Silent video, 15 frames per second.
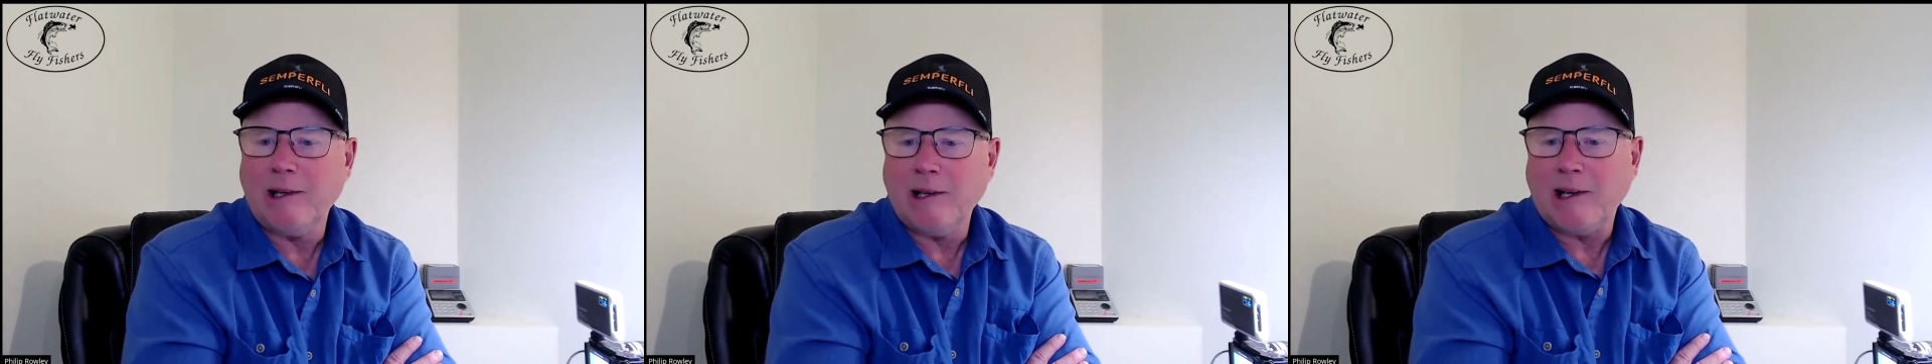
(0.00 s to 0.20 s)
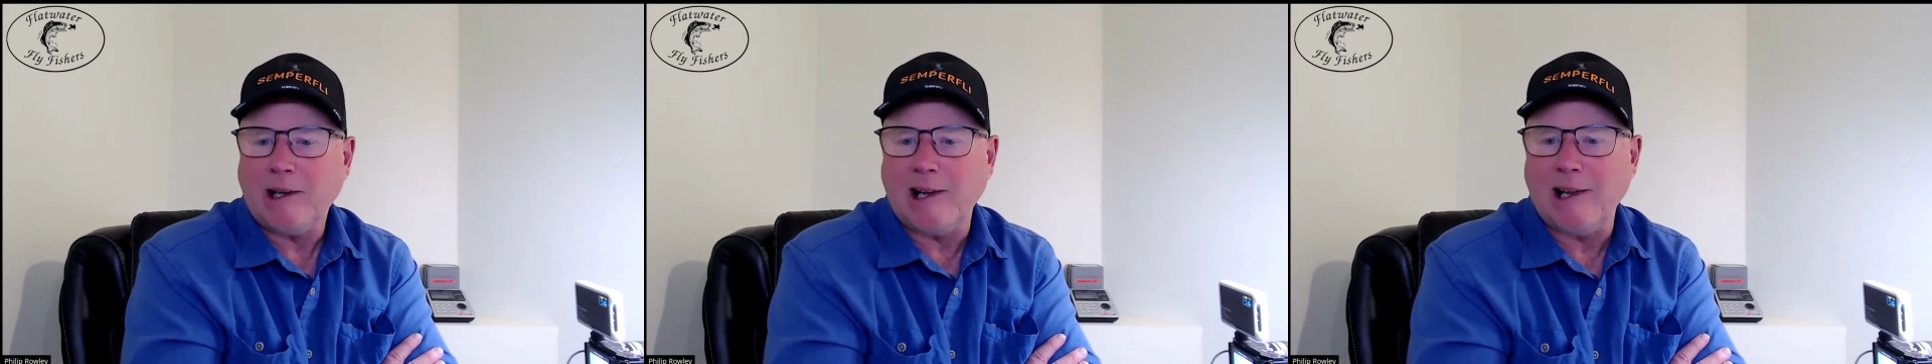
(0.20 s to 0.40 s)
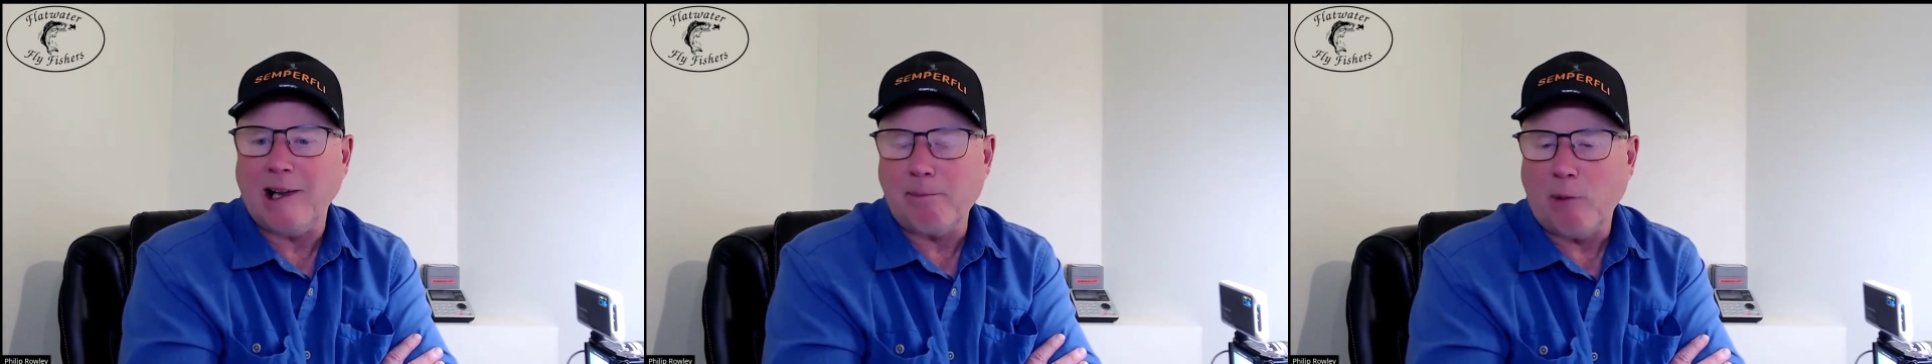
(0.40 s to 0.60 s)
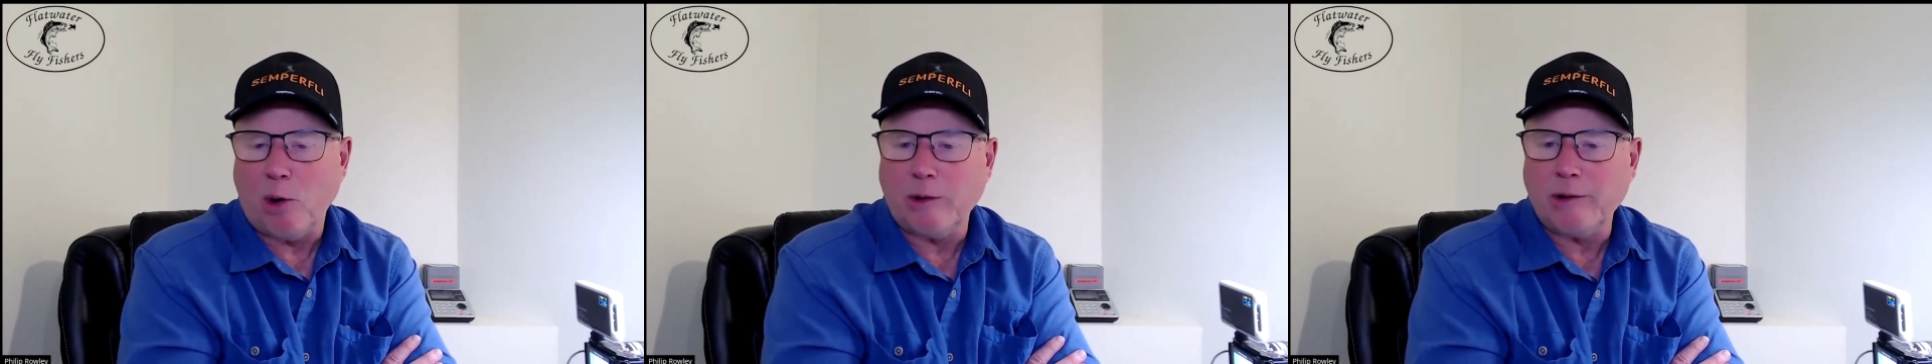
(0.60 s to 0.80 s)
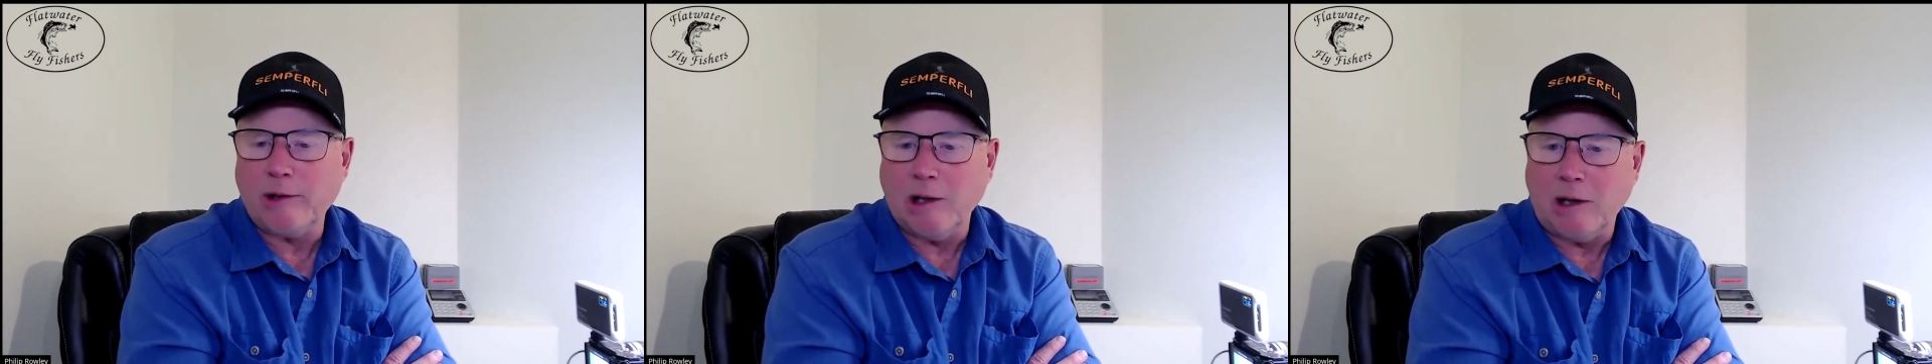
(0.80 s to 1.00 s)
Kind of like
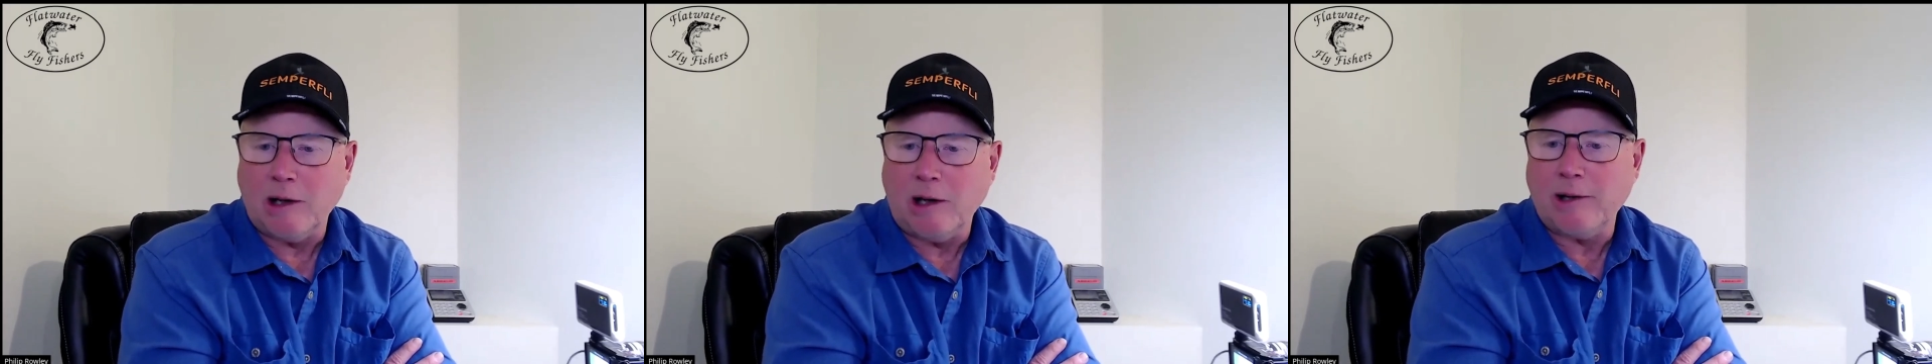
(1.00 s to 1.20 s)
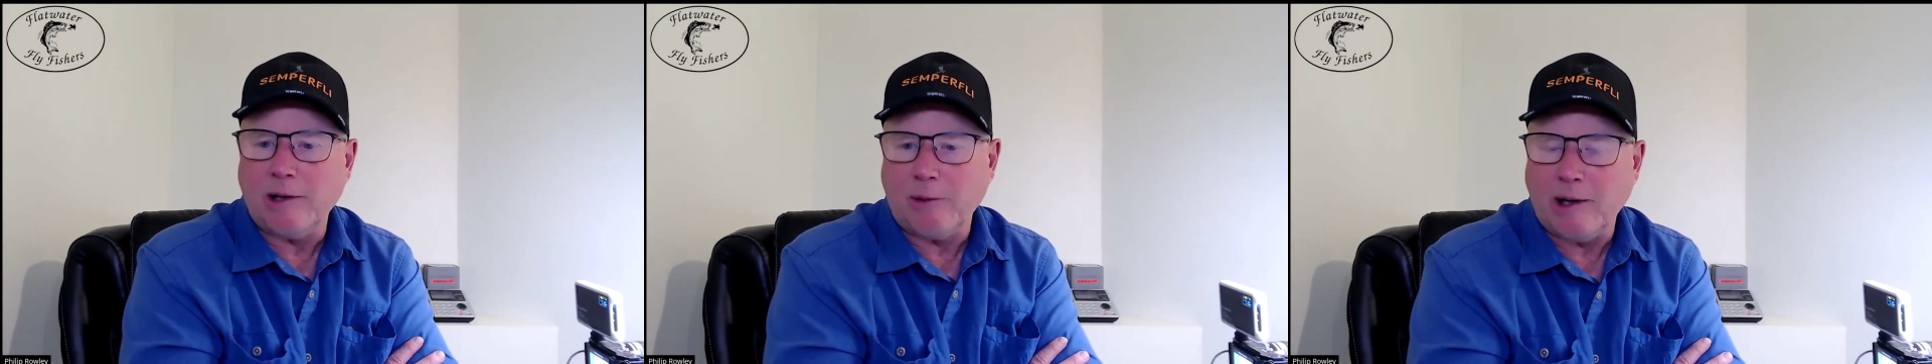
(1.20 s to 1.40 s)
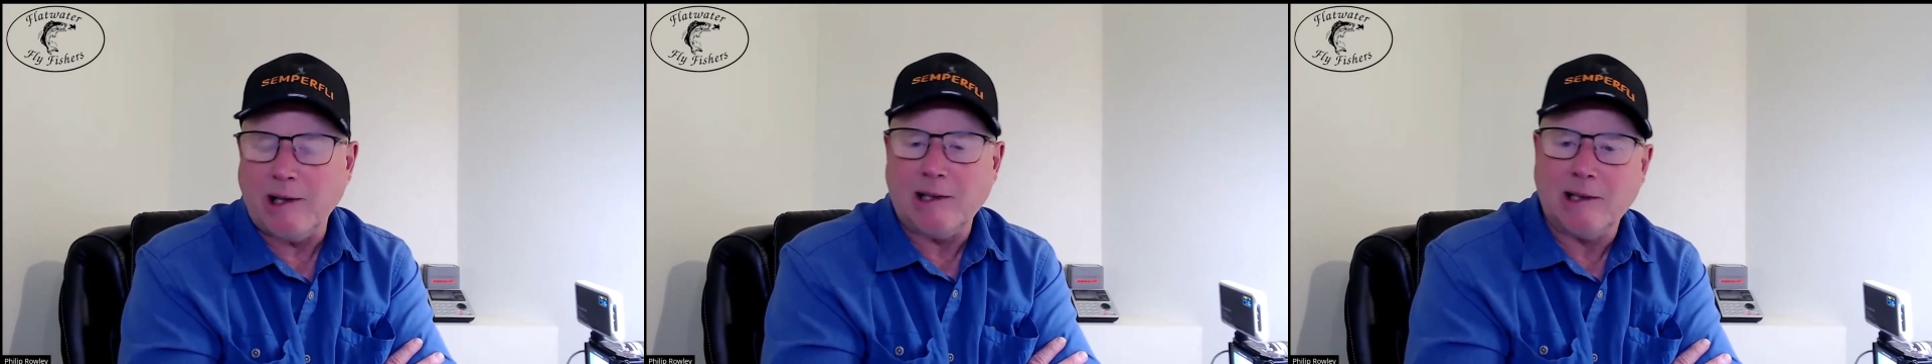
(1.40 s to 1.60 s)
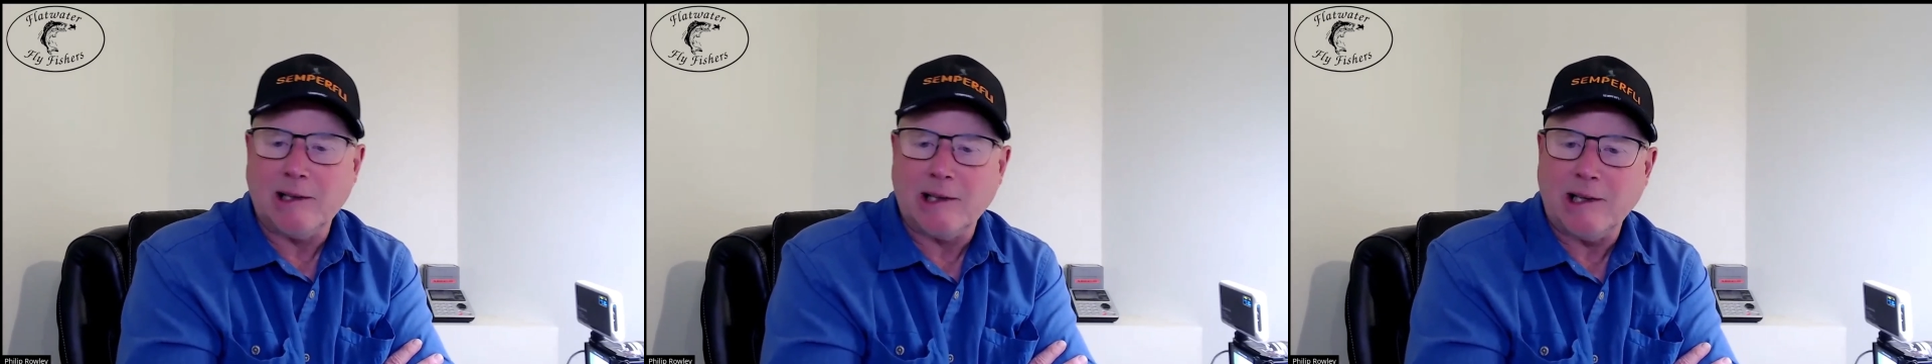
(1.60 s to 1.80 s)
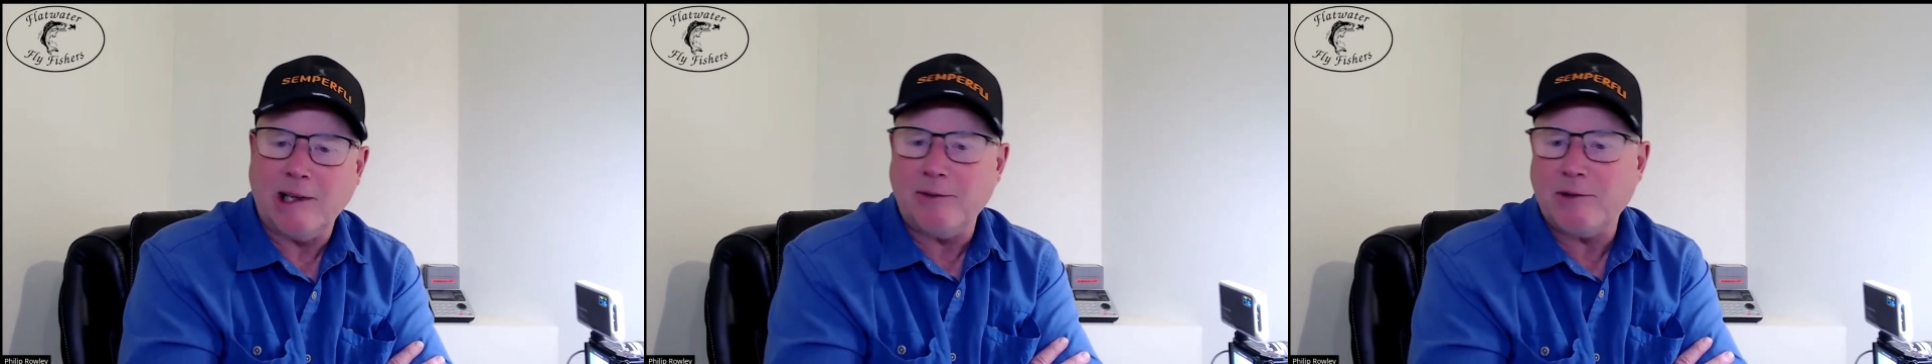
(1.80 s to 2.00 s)
mowing the lawn, raking
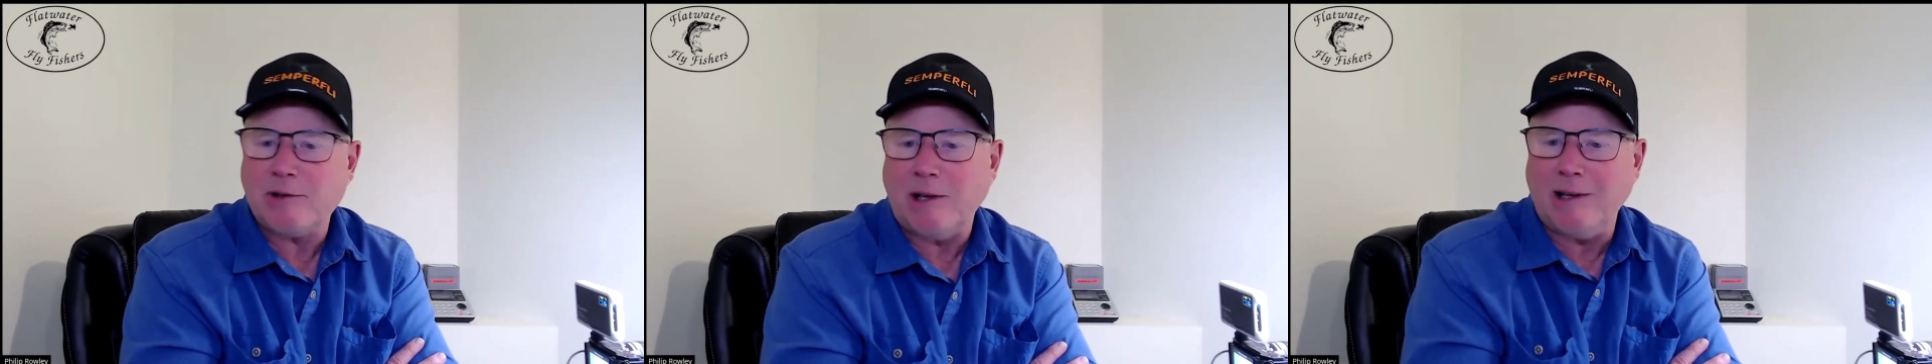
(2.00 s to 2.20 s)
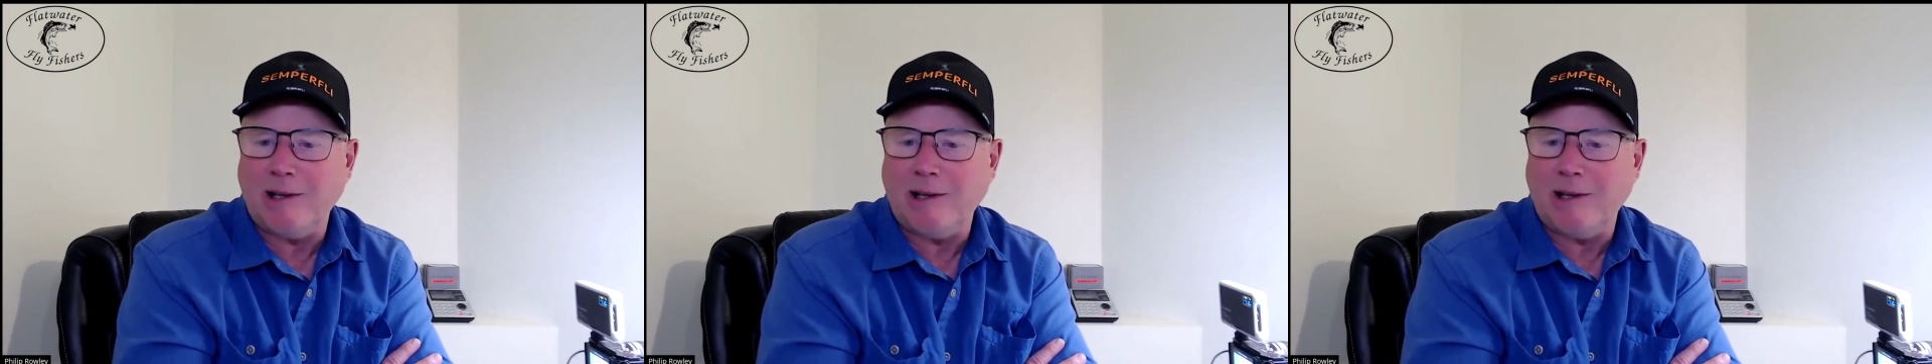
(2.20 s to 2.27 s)
leaves.